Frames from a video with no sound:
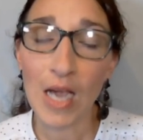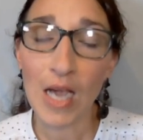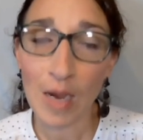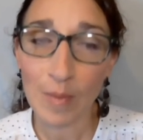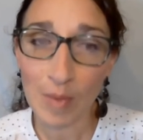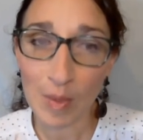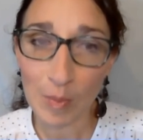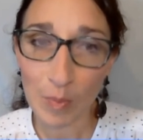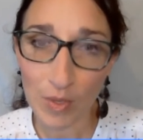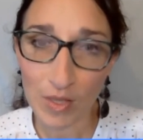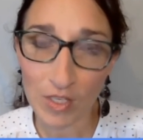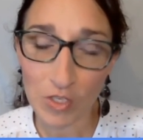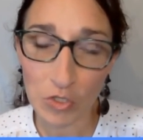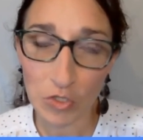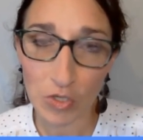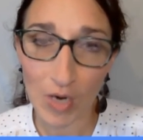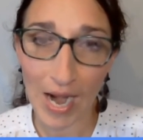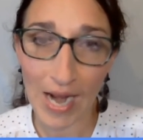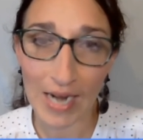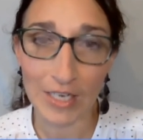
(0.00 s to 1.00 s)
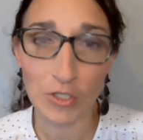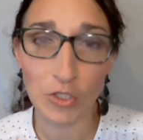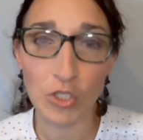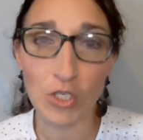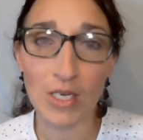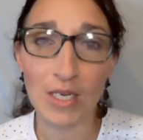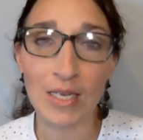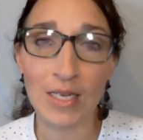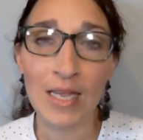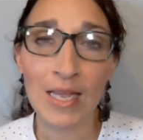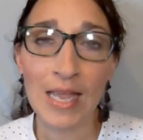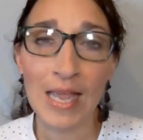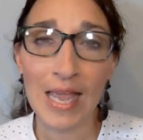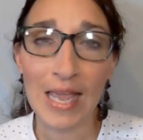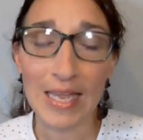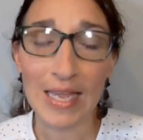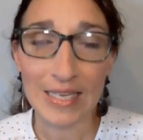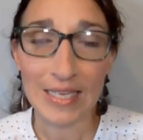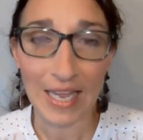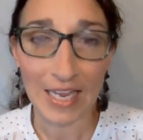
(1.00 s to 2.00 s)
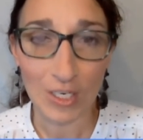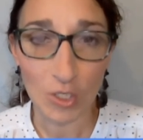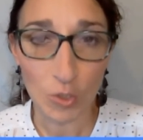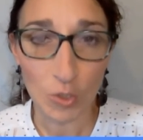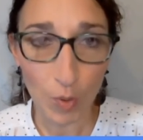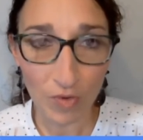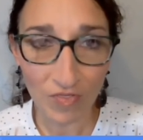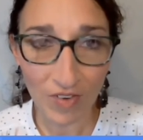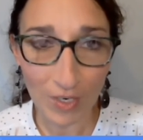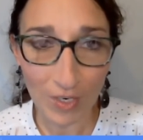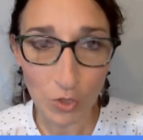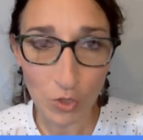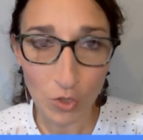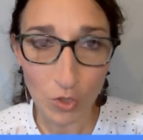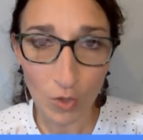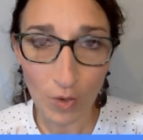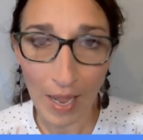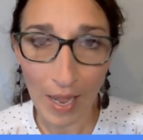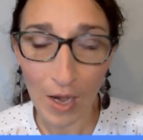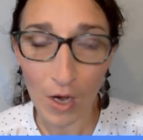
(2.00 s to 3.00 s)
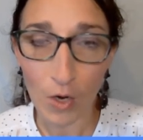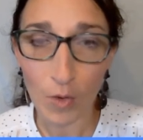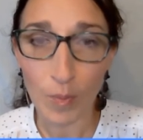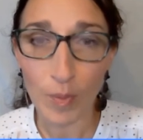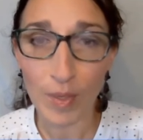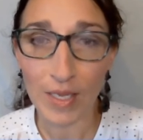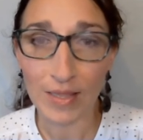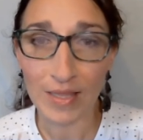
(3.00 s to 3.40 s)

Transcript: come up with a strategy engage professional help